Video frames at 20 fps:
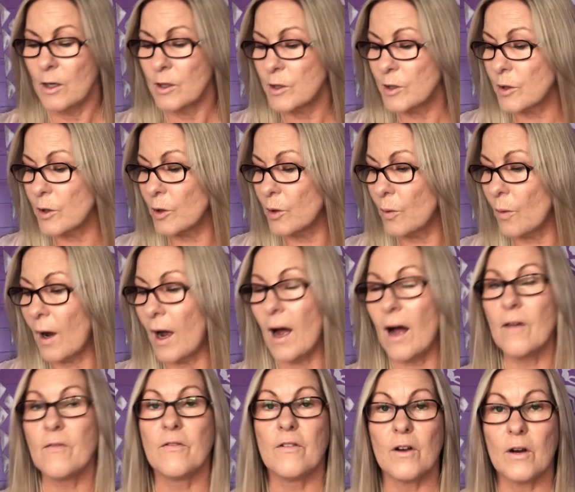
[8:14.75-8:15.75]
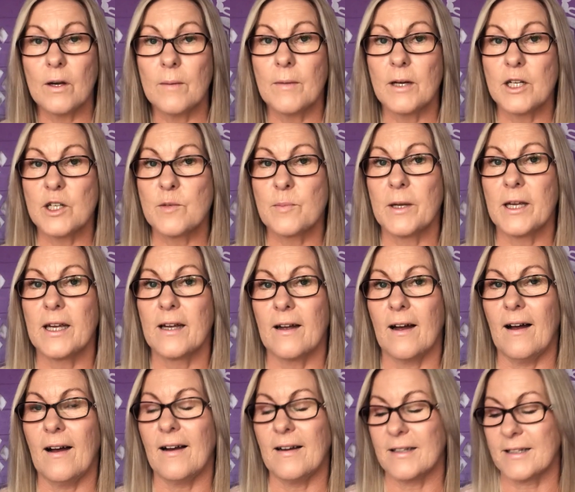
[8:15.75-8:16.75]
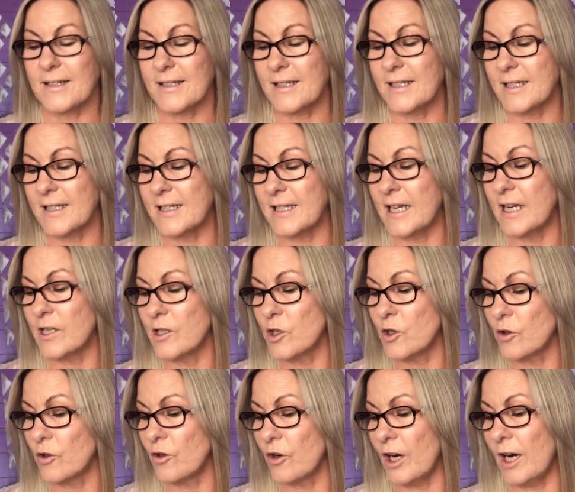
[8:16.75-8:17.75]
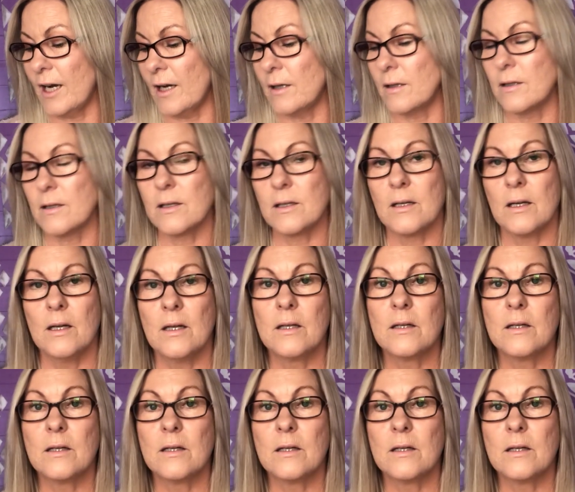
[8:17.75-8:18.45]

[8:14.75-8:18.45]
So you are very much being asked to stand your ground,